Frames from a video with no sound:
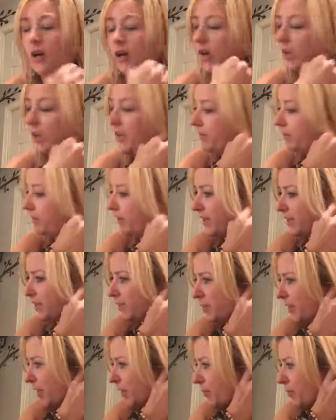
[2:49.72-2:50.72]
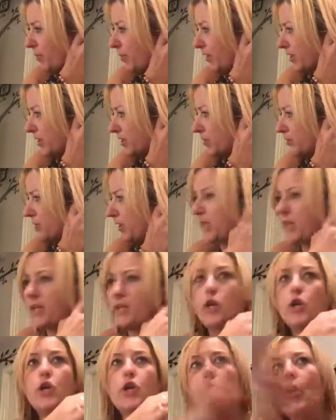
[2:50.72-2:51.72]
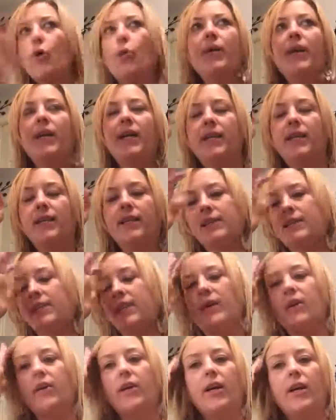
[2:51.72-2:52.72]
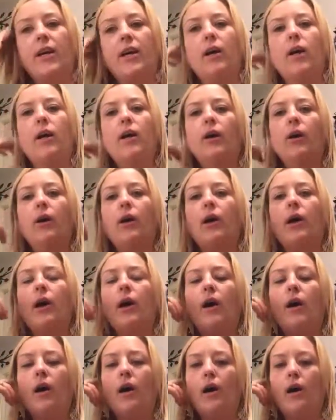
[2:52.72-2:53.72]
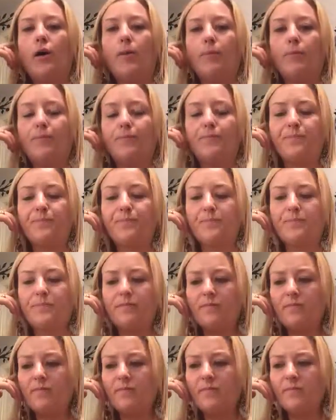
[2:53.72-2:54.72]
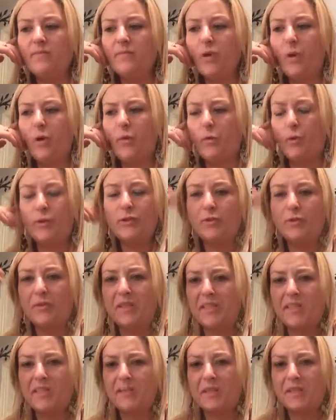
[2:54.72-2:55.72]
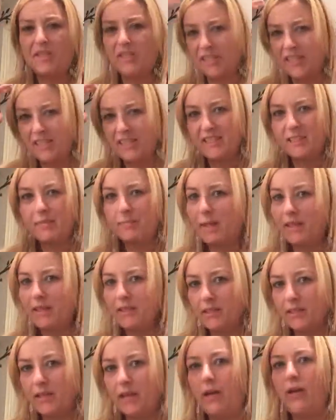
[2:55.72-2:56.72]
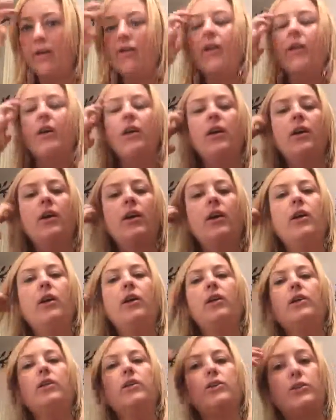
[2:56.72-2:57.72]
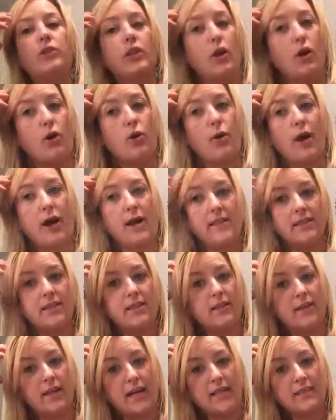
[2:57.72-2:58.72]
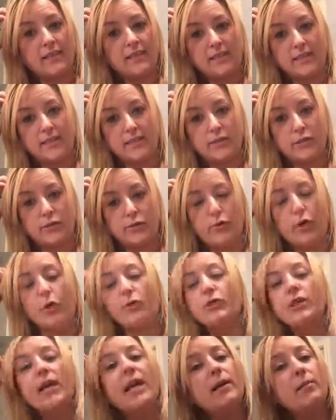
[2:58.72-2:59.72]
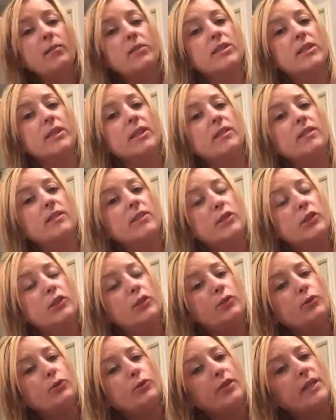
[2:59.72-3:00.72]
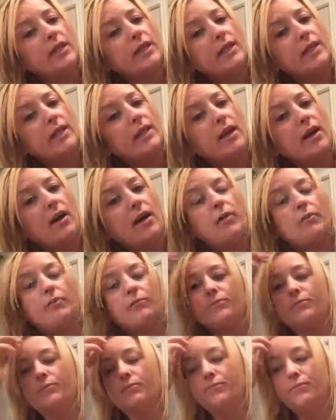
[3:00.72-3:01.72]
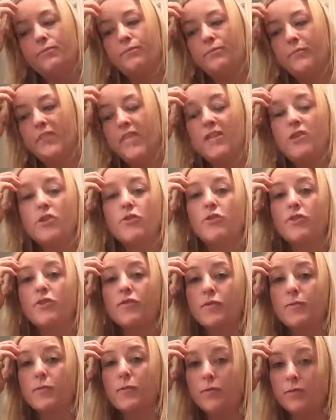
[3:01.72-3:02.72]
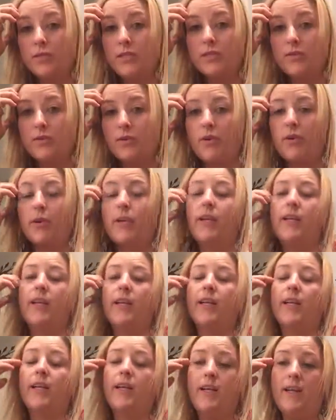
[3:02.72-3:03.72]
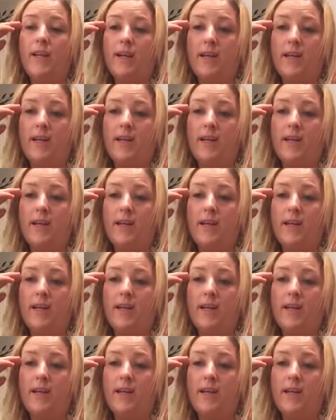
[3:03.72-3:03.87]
it finally became apparent to me that nobody in this area was really specialized in mental health. So I started asking to go to Hamilton, to the St. Joseph's Mood Disorder Clinic.